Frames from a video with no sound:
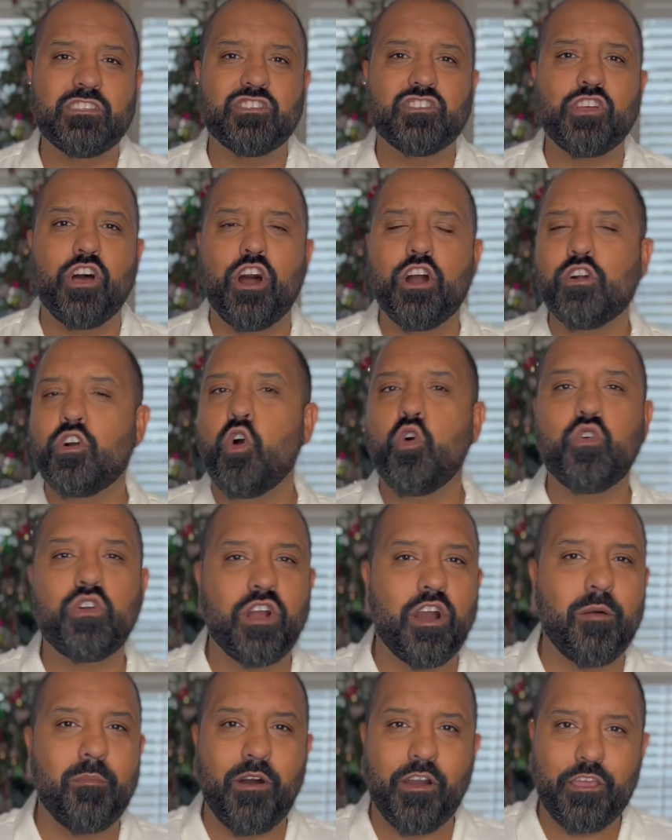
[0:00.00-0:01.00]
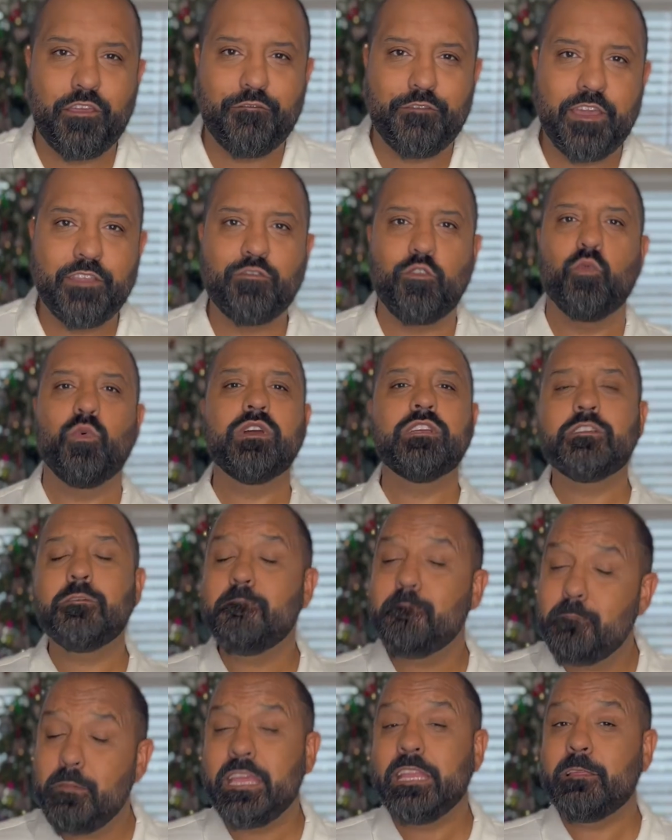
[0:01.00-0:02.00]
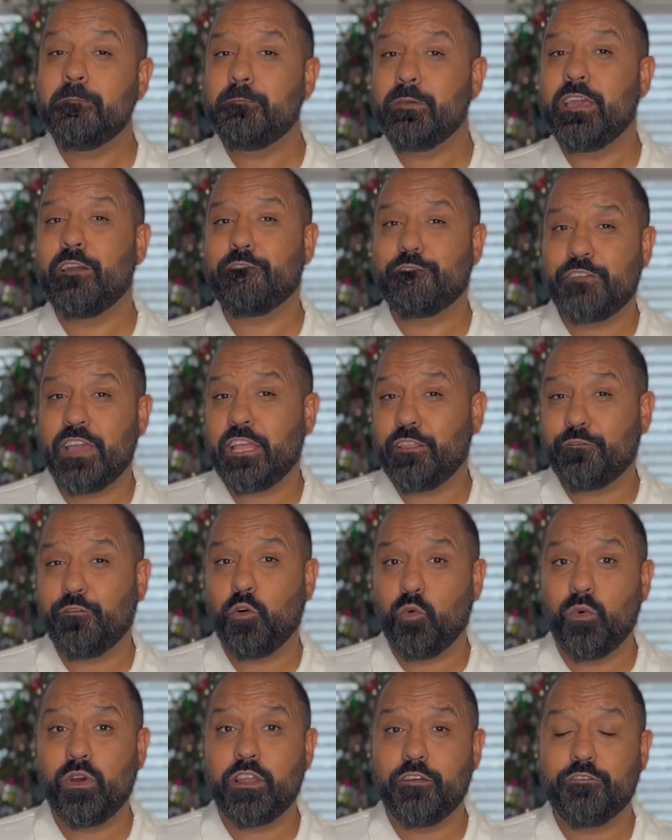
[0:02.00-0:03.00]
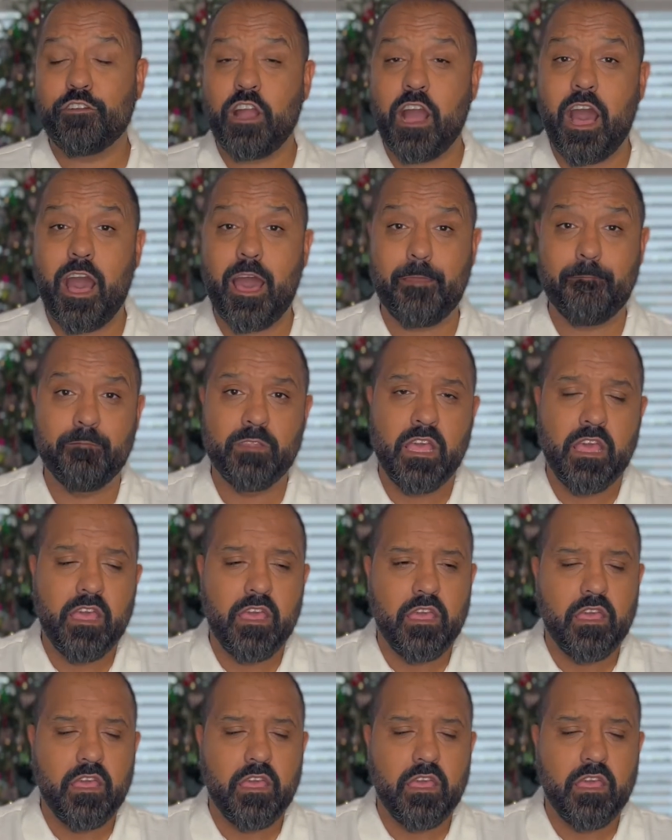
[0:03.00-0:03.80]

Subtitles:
That song, oh, come all ye faithful. What does it mean to be a faithful one of God?